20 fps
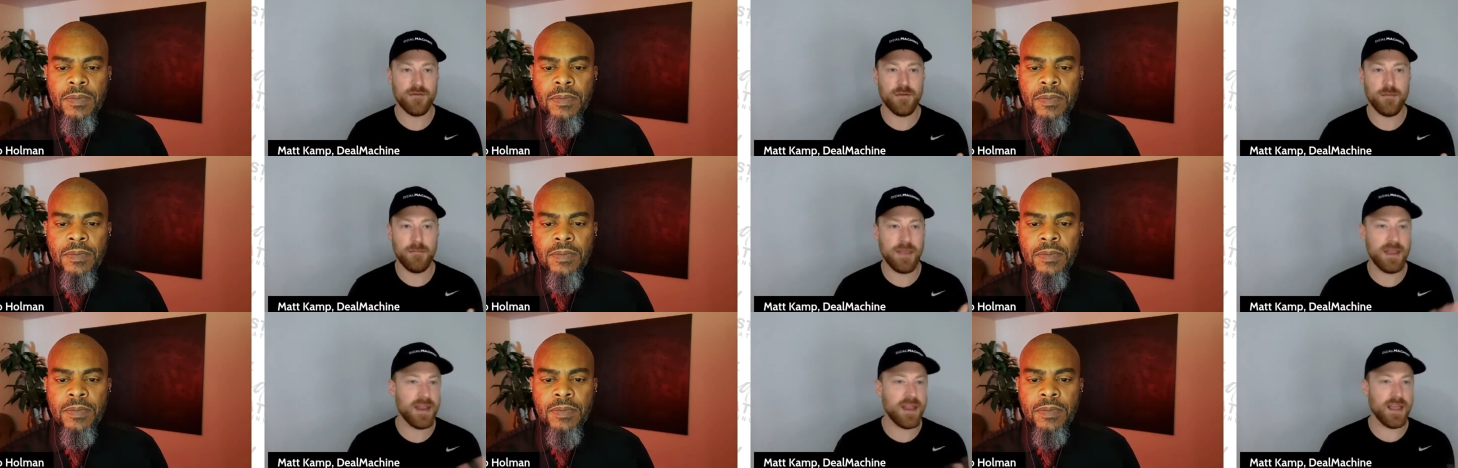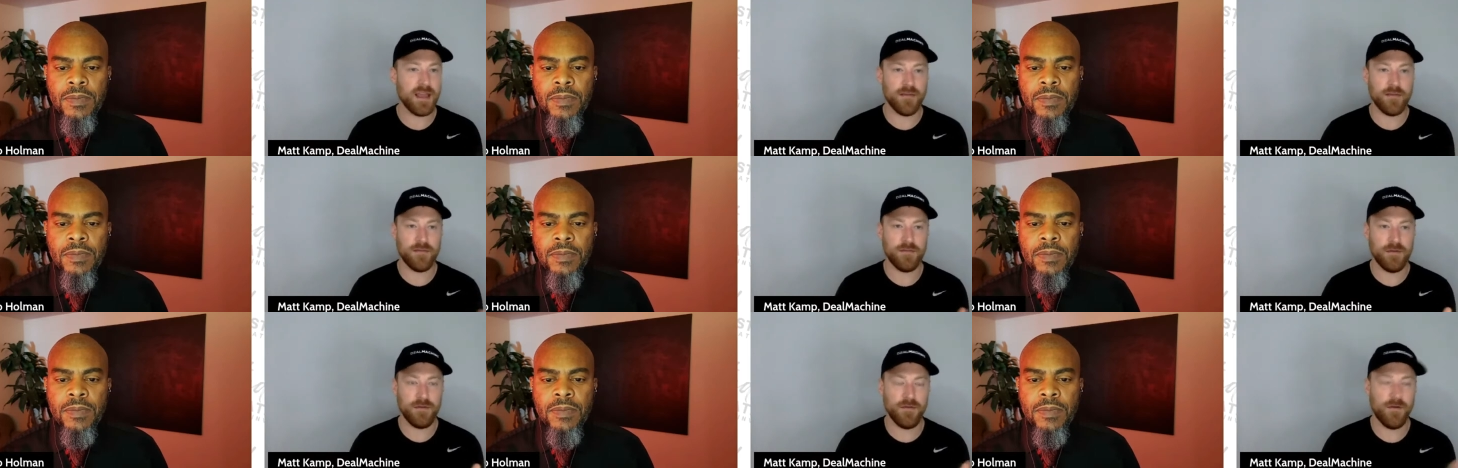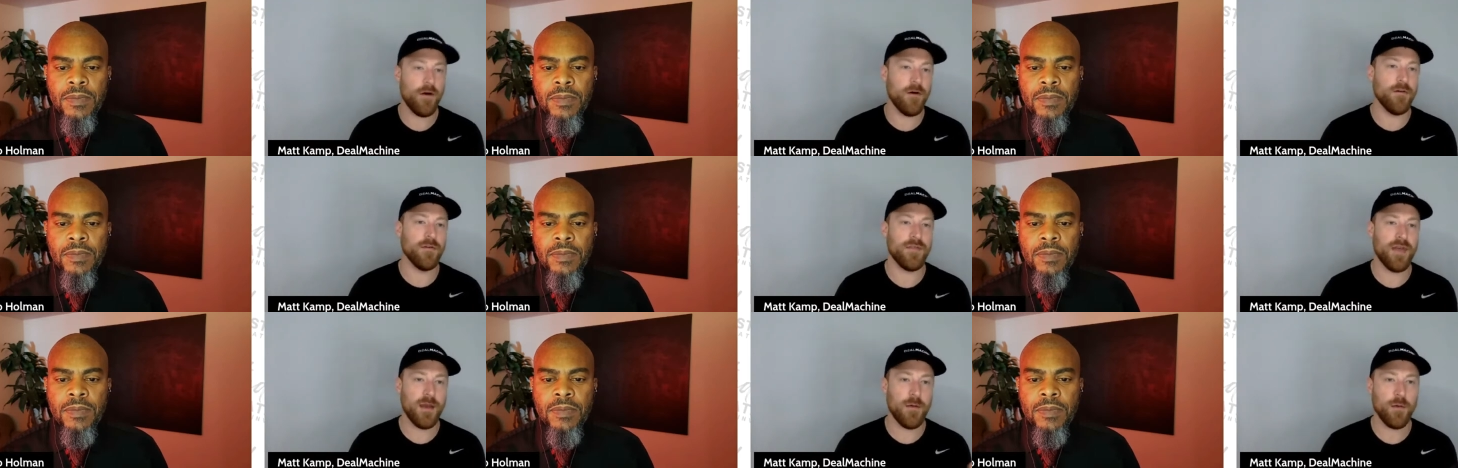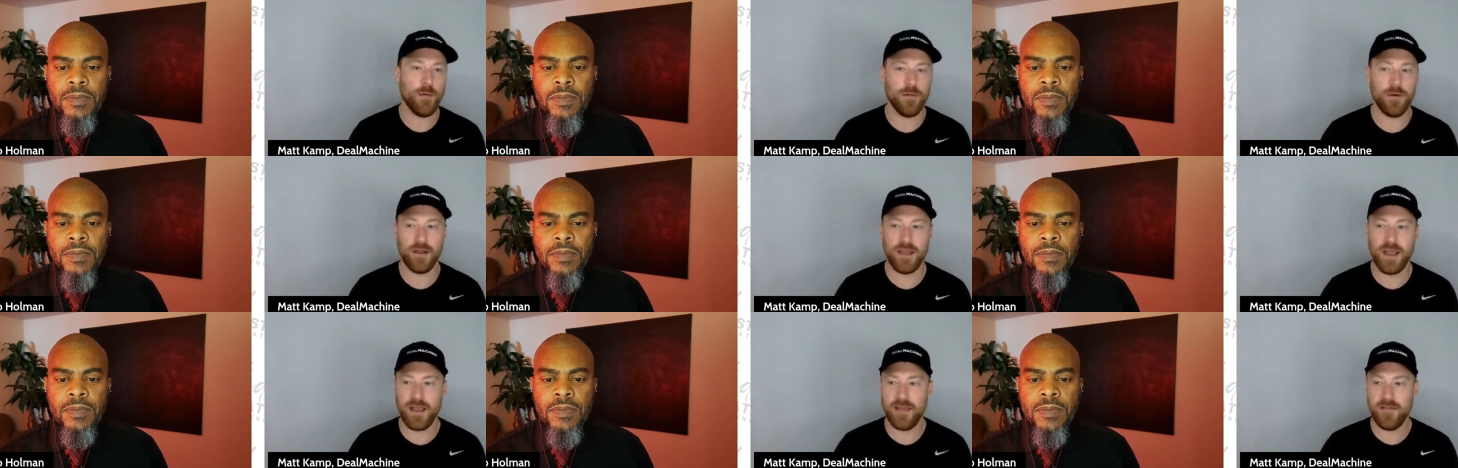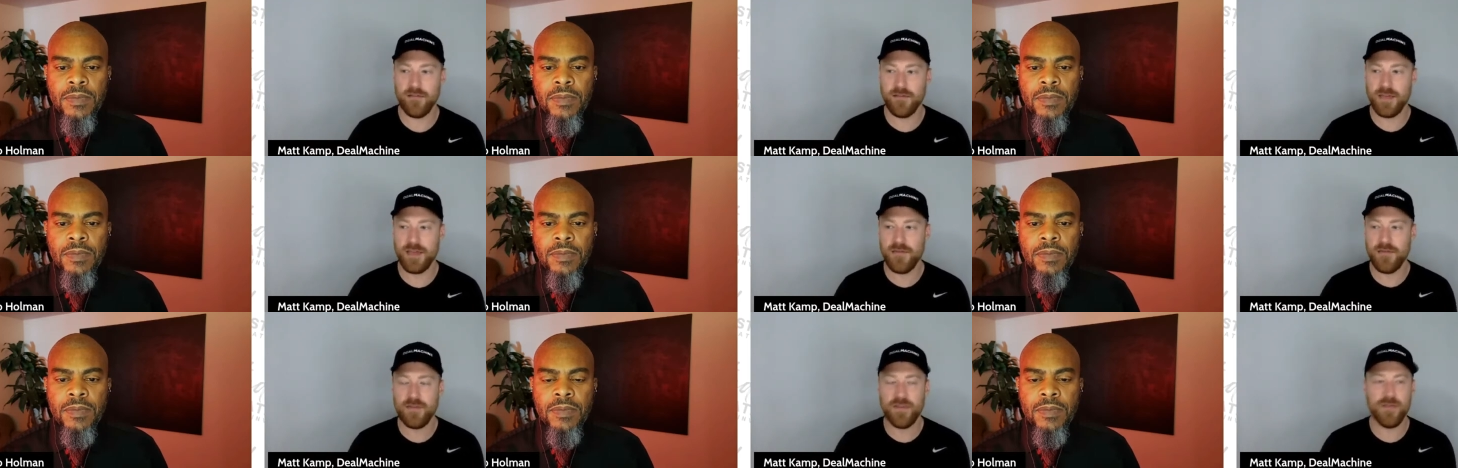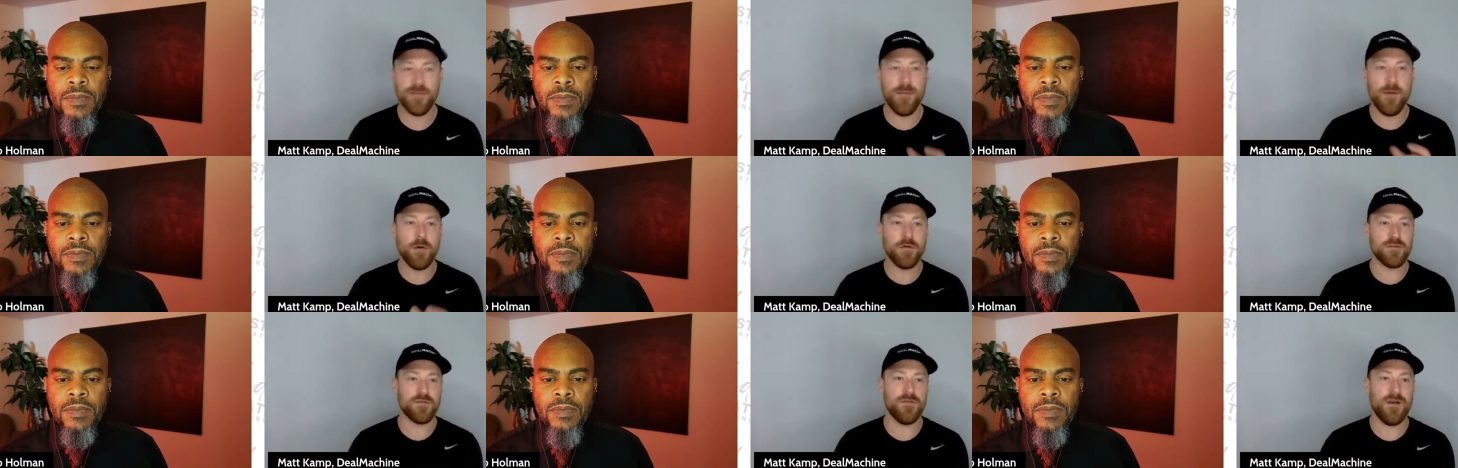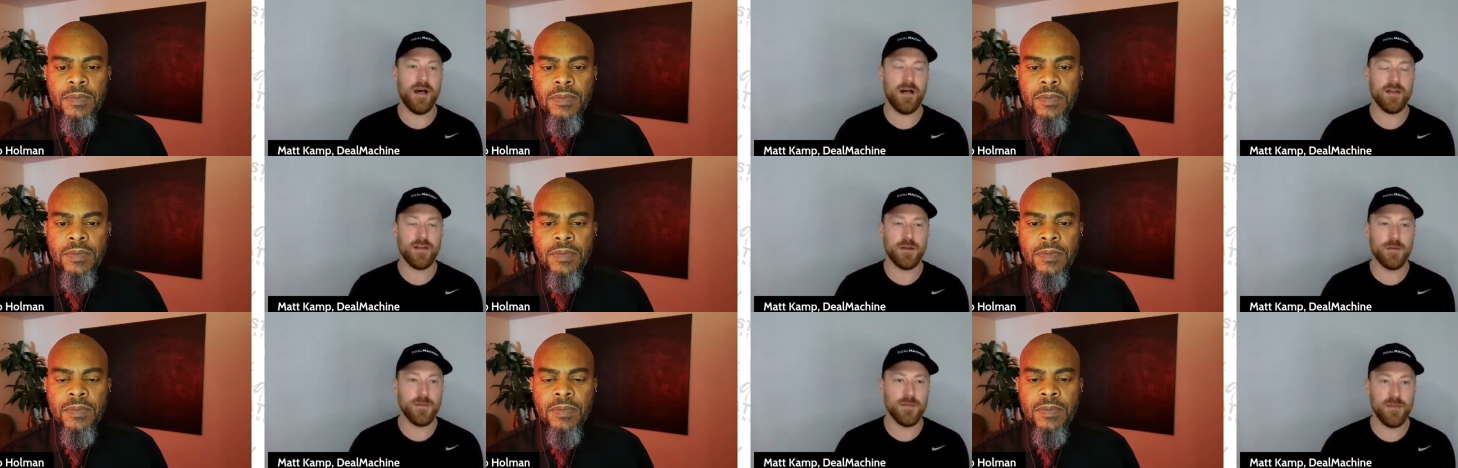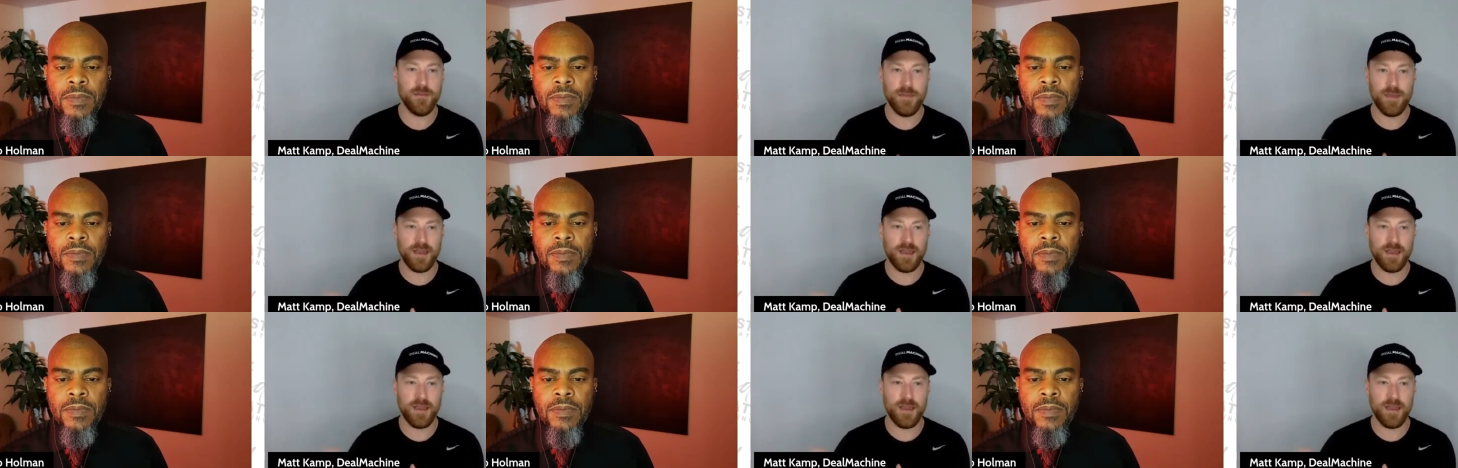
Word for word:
Speaker 1: of a meeting of, of all of that where we're getting, giving the most volume and the